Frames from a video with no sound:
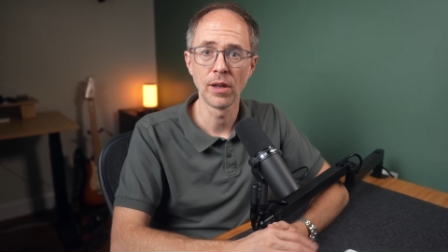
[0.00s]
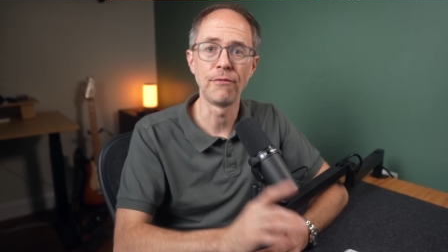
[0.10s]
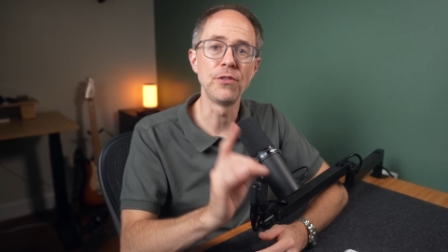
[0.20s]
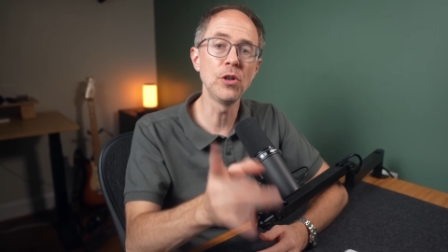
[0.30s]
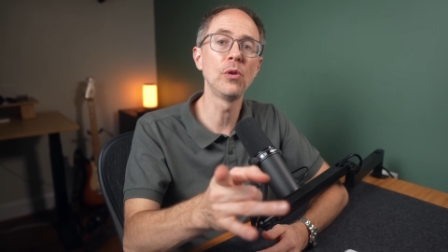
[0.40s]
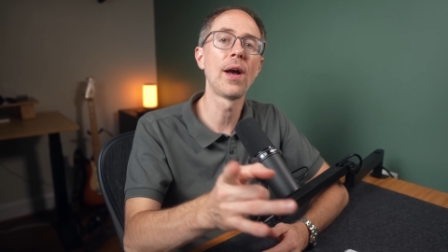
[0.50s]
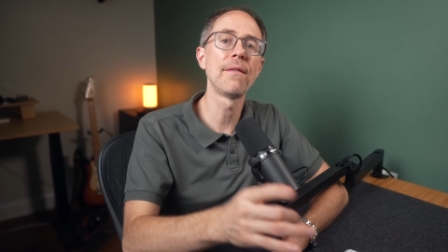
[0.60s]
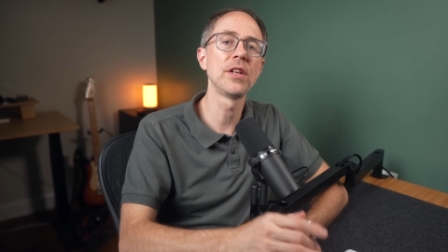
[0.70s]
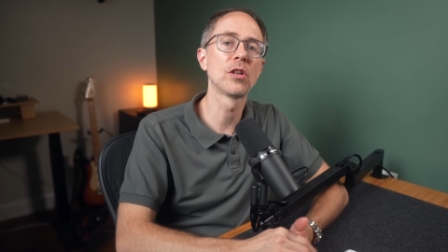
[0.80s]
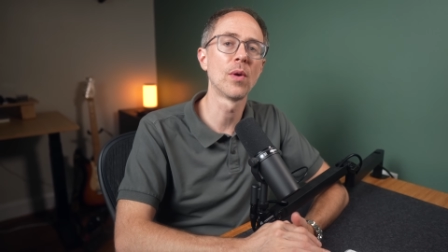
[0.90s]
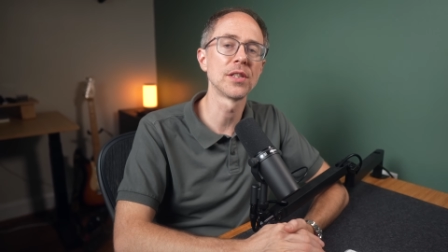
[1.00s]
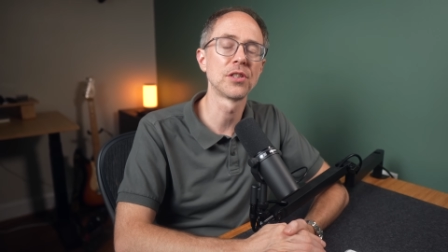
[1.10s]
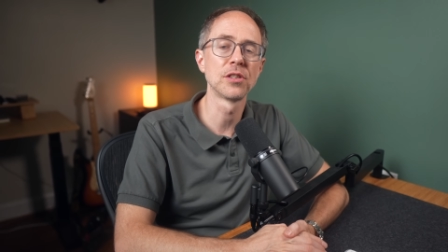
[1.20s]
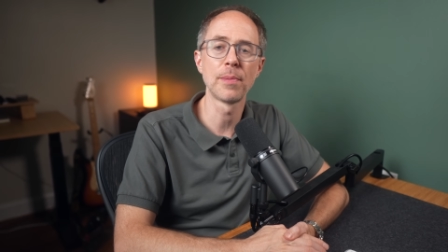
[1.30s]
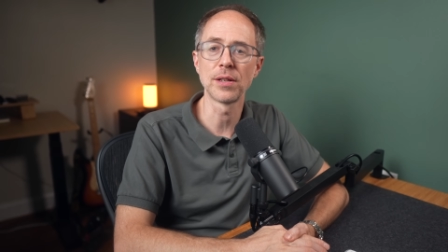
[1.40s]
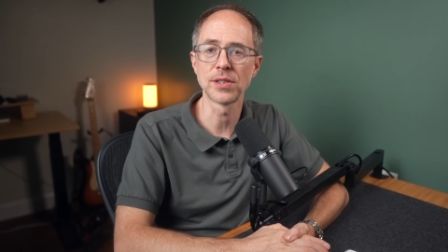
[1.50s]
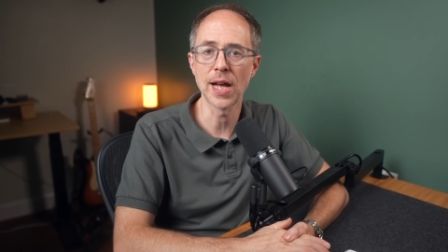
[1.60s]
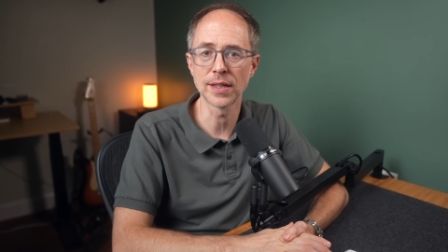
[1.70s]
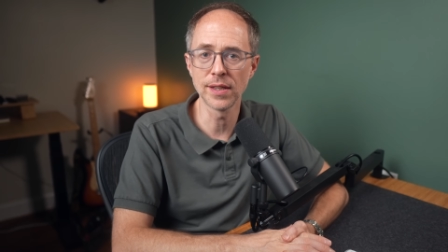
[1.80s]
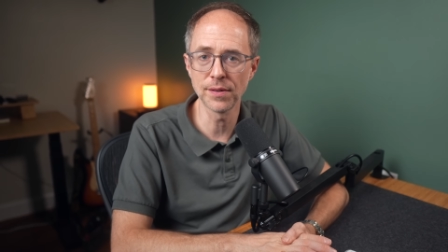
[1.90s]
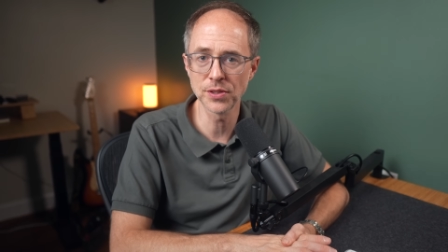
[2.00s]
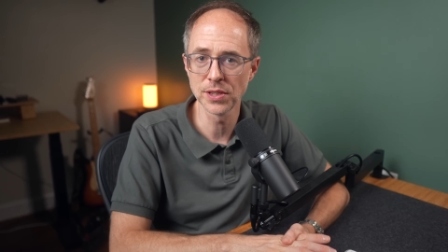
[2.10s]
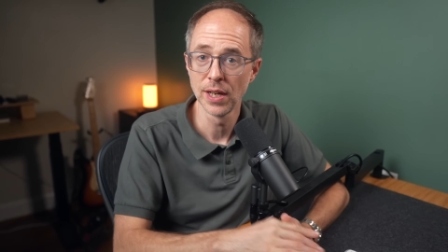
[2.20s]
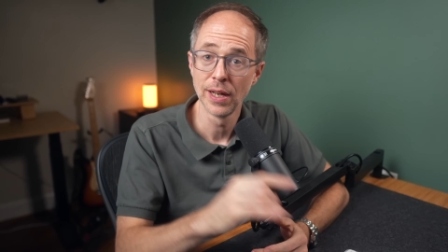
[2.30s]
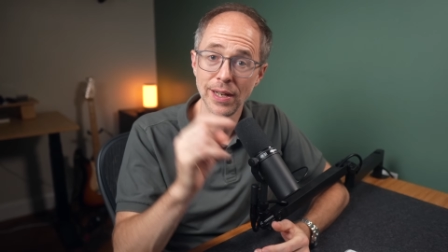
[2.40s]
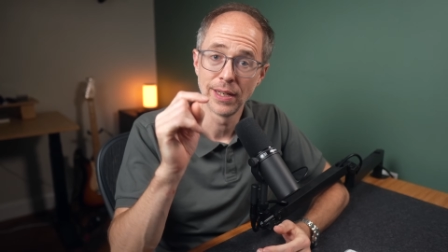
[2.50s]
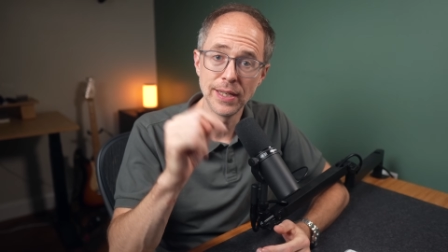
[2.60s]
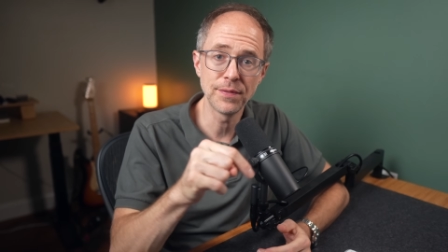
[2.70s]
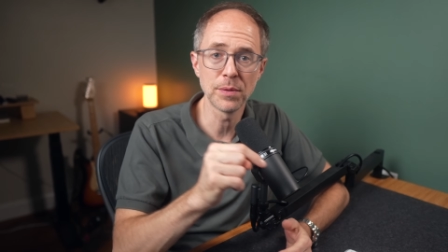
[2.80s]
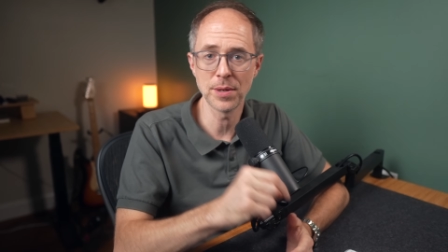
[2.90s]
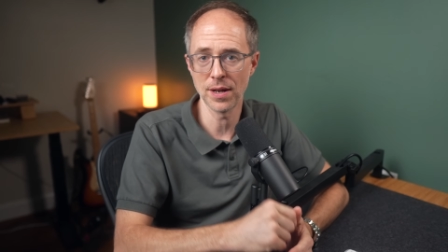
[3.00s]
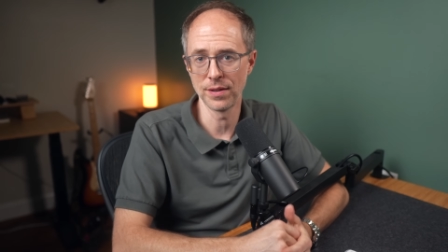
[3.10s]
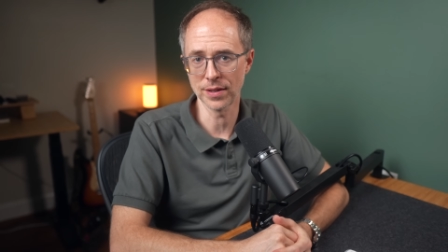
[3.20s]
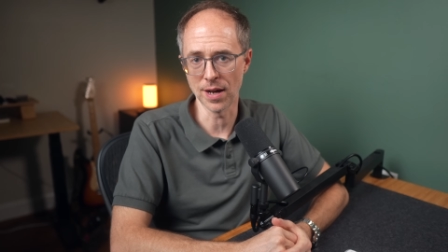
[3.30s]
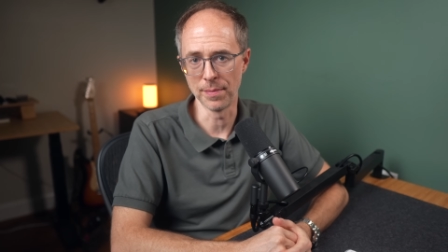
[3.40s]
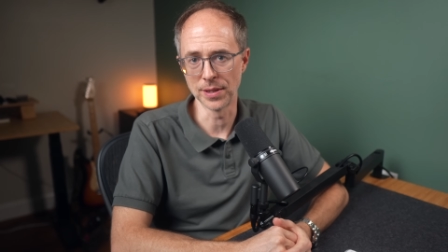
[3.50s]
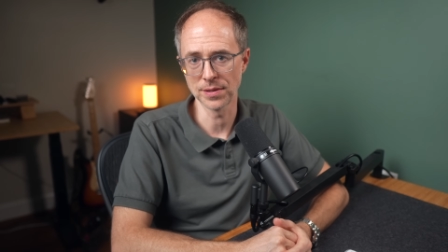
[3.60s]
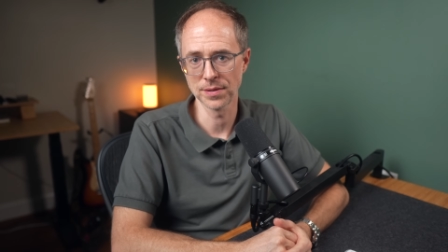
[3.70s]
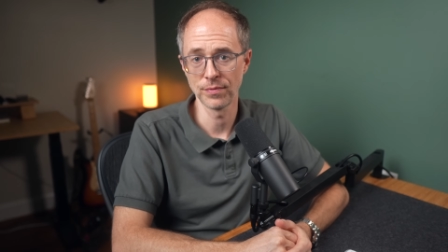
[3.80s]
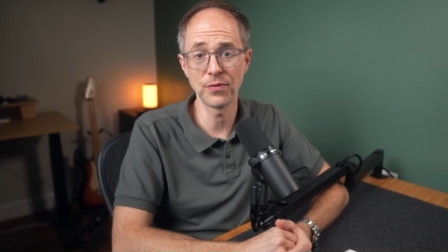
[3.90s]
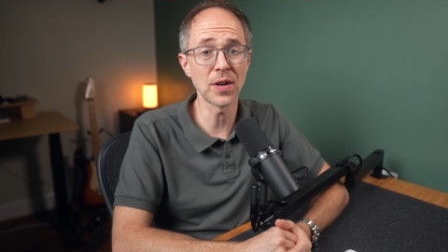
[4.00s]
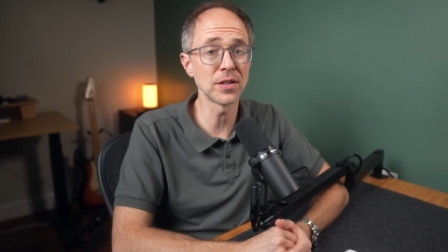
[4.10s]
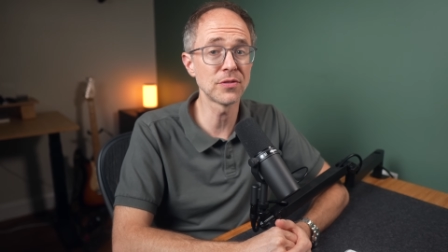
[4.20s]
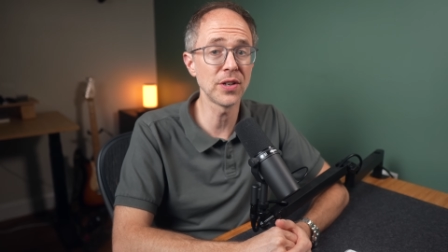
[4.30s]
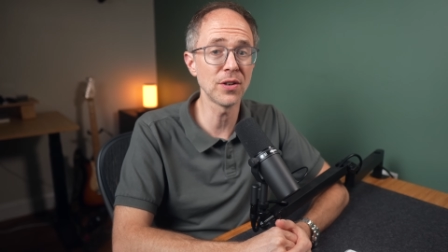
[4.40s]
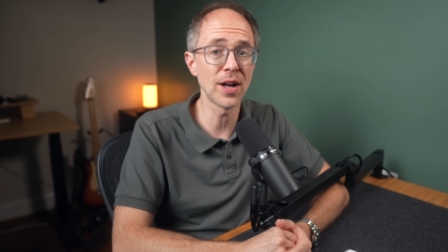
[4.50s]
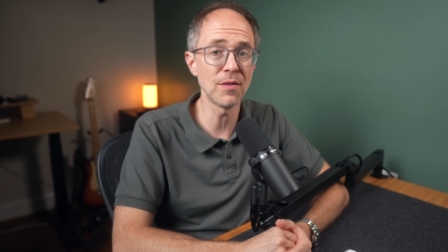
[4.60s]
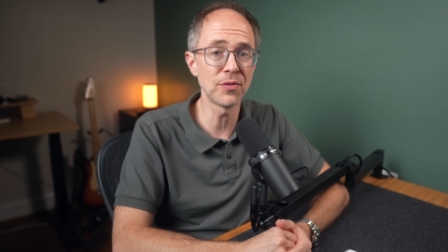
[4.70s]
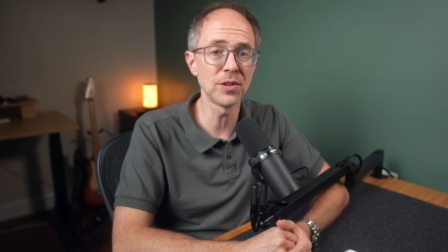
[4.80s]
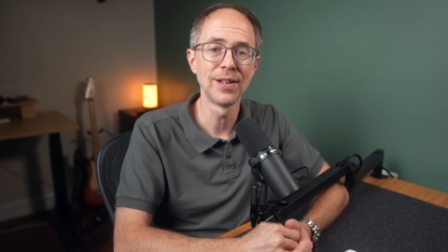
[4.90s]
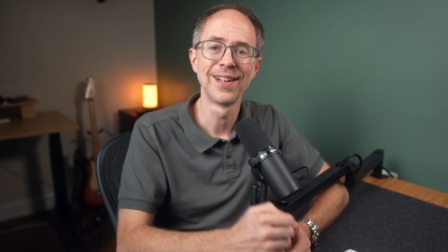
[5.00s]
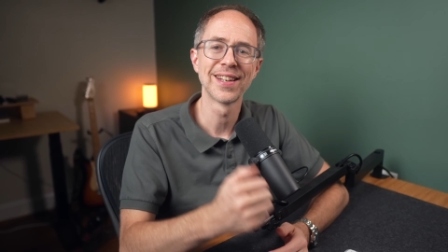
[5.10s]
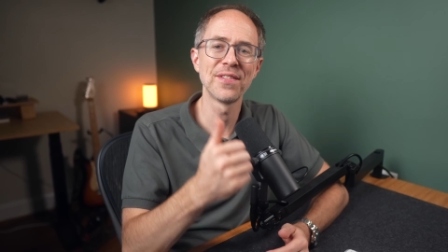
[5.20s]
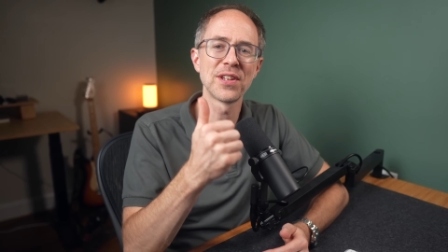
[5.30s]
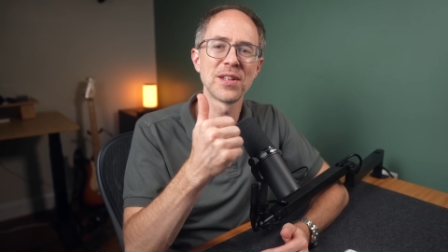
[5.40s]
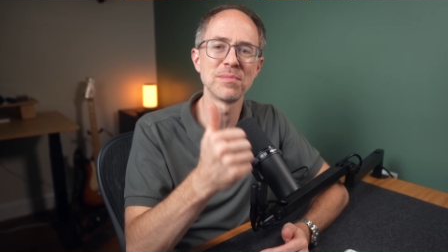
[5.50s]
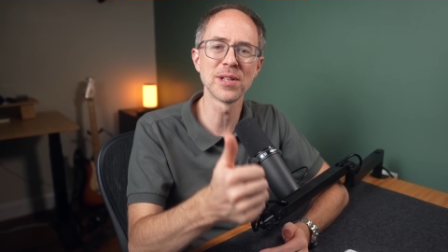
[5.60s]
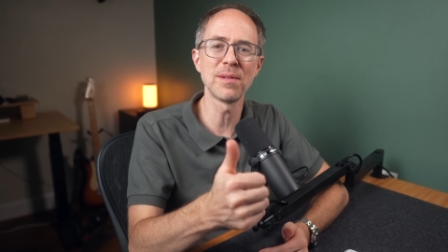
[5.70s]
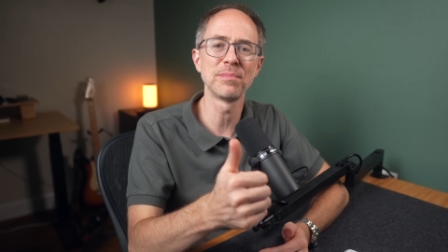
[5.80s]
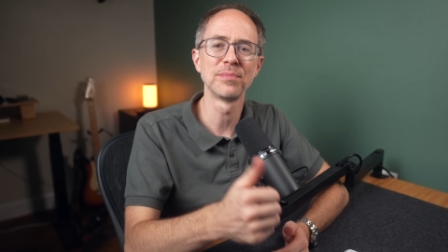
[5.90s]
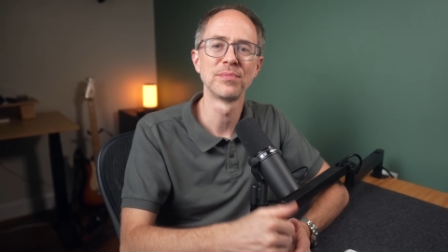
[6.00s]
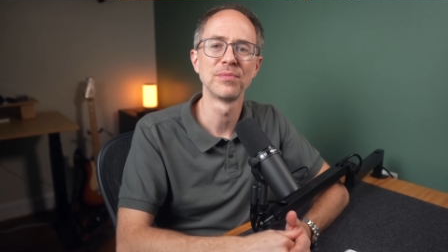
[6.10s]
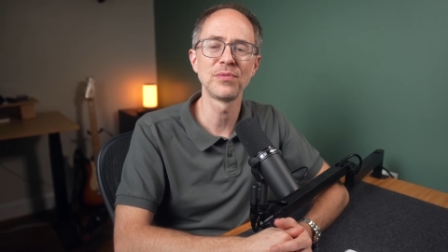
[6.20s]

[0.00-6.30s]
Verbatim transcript: If you have any questions about stacked diffs, leave them down in the comments. If you found this video helpful, give it a thumbs up.